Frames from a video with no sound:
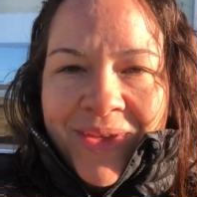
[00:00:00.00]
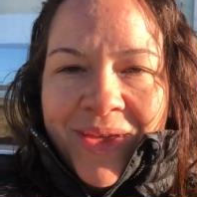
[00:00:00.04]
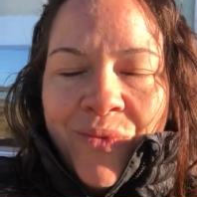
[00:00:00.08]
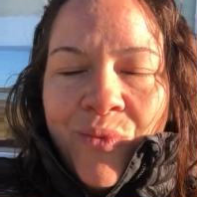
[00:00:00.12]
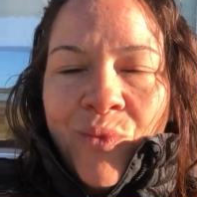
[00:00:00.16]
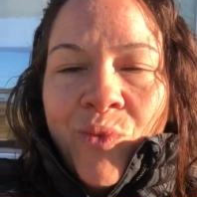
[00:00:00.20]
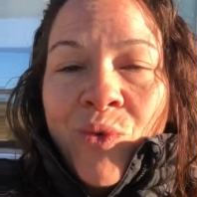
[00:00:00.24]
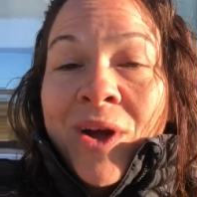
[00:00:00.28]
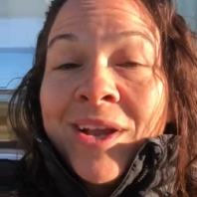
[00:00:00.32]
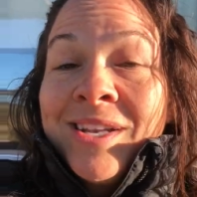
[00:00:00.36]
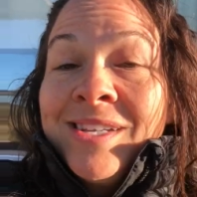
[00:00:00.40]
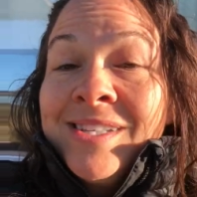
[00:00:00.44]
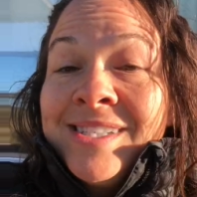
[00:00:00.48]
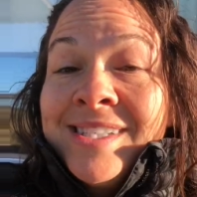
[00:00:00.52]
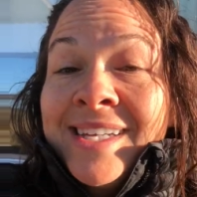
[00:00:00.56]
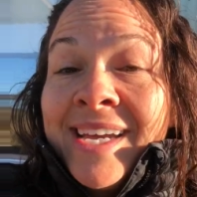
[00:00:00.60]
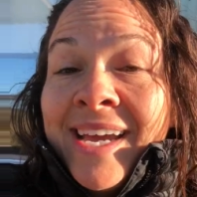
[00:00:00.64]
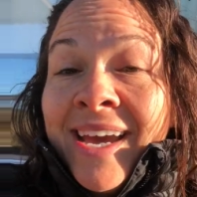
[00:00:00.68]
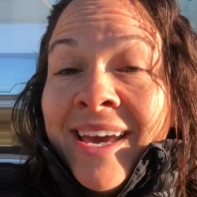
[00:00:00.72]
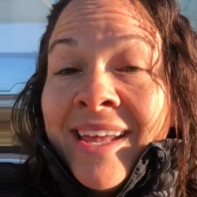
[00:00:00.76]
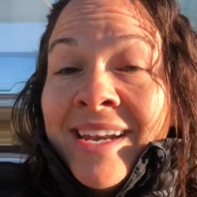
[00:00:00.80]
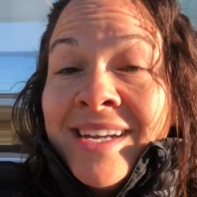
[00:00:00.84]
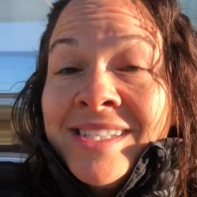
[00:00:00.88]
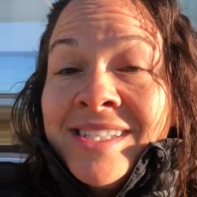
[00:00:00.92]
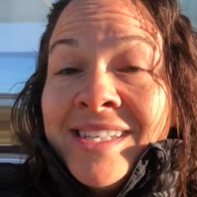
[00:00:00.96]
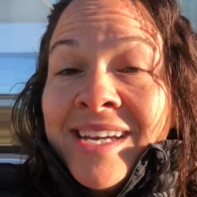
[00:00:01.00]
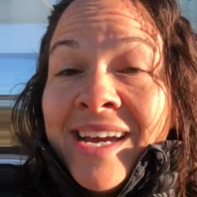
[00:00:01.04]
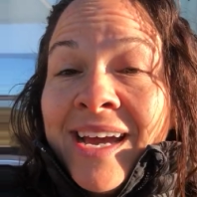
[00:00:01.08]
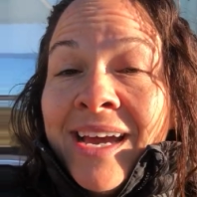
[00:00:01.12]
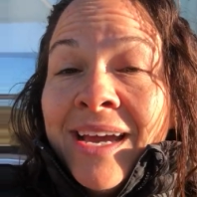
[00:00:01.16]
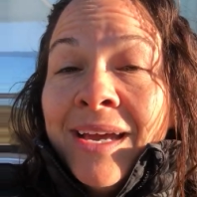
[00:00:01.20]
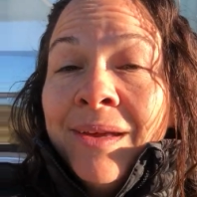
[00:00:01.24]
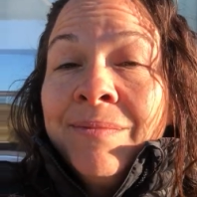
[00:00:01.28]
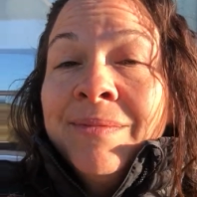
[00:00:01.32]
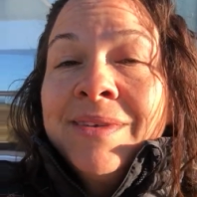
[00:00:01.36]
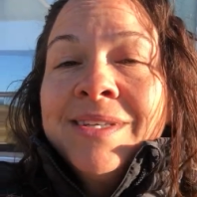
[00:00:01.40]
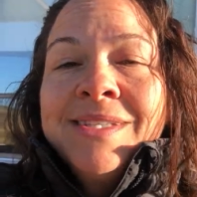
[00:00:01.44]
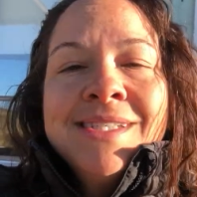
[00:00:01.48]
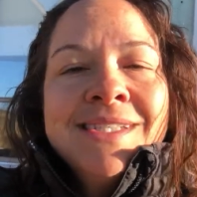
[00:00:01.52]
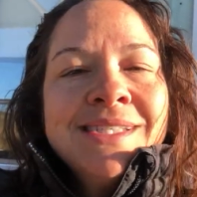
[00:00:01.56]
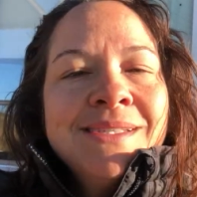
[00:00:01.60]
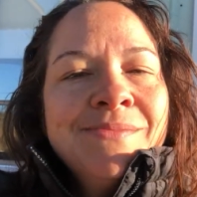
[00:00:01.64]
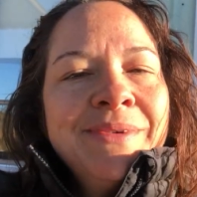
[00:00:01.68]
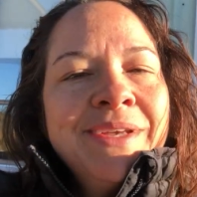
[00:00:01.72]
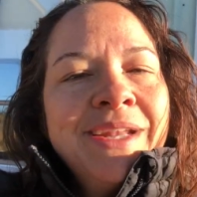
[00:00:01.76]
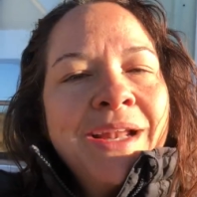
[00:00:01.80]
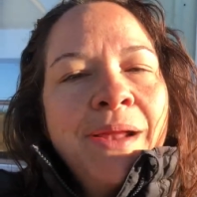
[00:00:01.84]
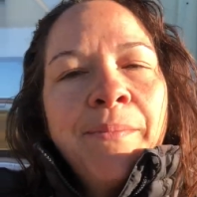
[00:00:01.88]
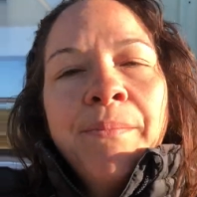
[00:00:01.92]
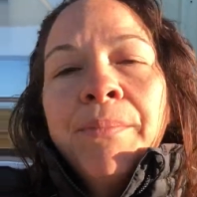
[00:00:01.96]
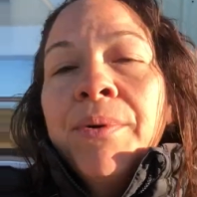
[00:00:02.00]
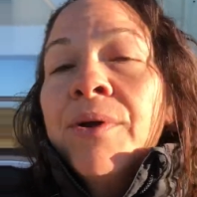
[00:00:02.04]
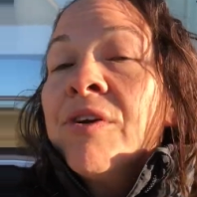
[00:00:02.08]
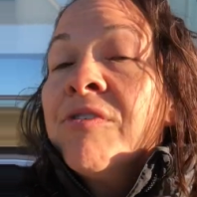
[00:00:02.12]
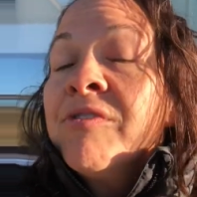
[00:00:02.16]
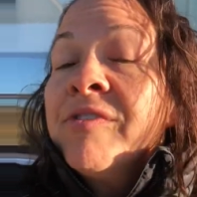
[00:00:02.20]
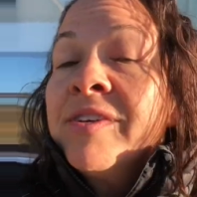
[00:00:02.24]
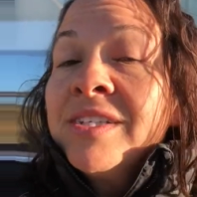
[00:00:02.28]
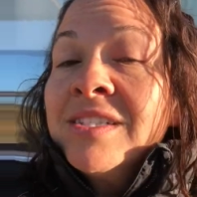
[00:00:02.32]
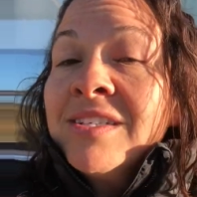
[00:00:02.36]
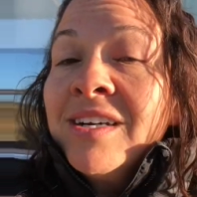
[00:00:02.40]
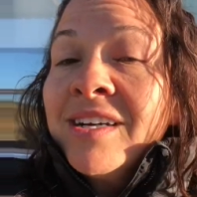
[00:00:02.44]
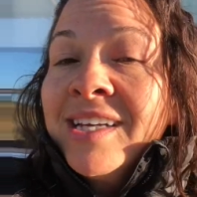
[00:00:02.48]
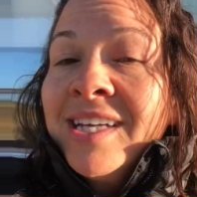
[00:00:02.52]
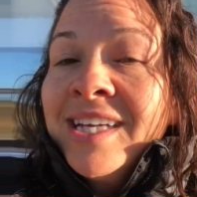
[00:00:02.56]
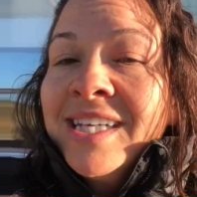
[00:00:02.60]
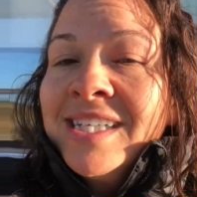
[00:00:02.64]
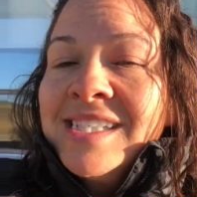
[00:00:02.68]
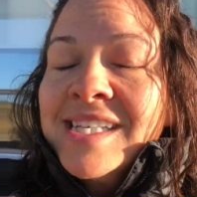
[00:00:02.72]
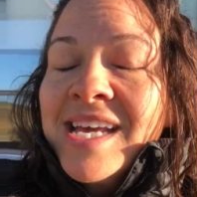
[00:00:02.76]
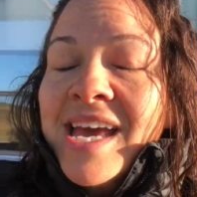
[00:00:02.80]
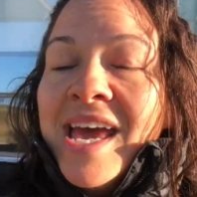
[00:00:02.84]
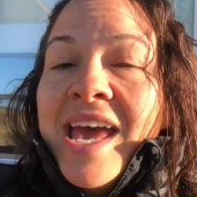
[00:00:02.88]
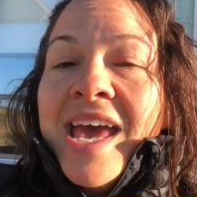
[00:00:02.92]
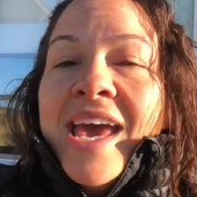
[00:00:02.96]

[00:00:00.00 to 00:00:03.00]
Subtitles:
one day at a time. It doesn't mean I'm perfect on it.